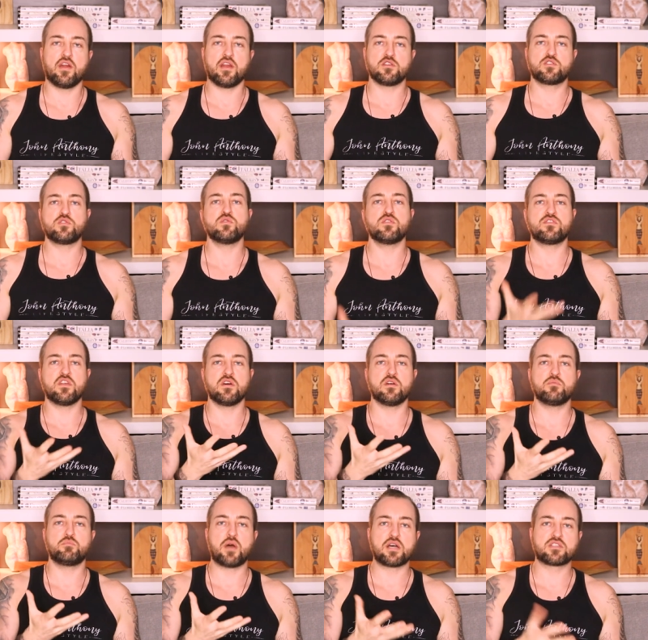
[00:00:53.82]
that are two of
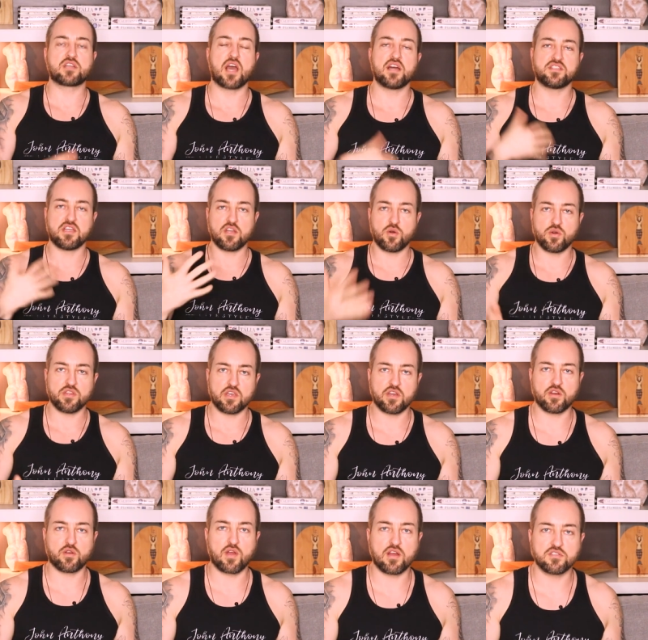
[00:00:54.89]
the best guys I know in the
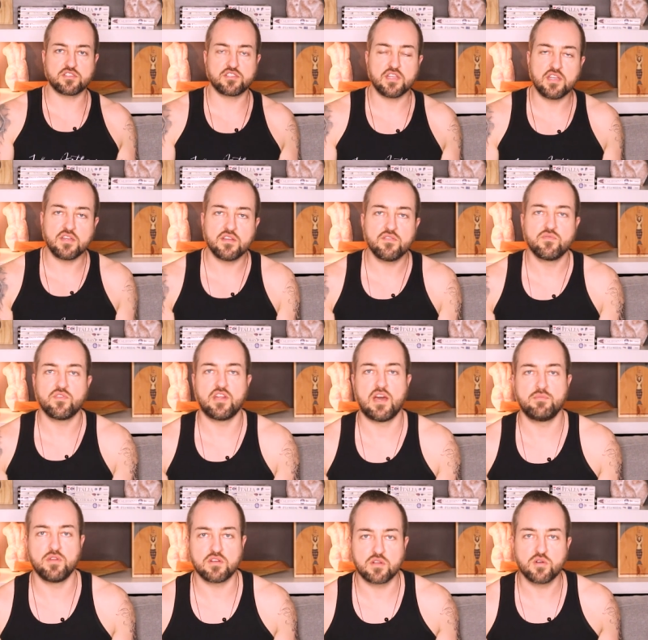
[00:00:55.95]
underground scene, that
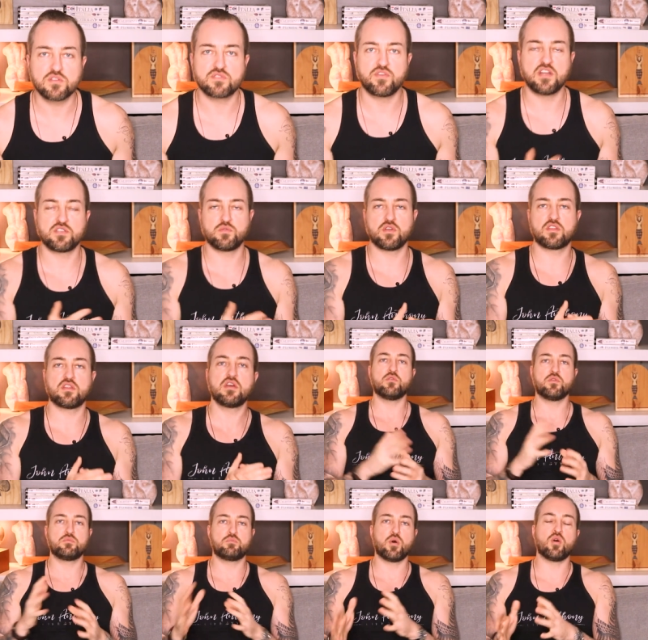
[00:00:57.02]
I've been close friends with
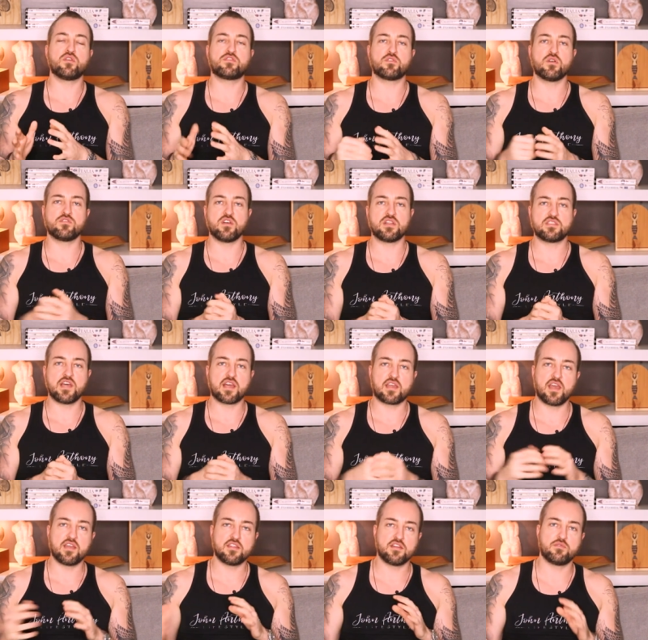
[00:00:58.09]
both for over a
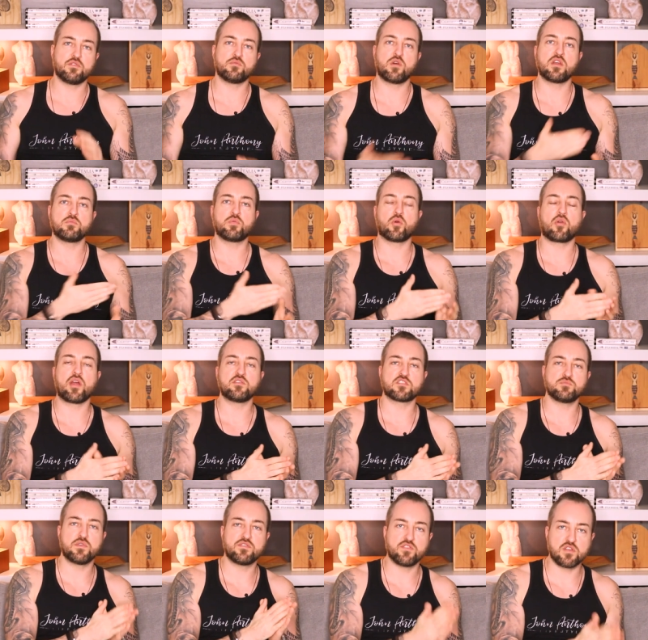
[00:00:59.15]
decade, that have been running
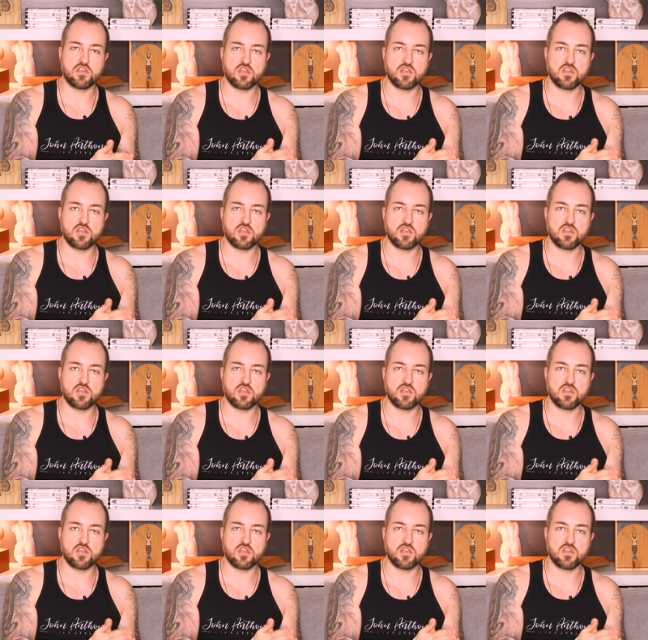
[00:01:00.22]
programs with me for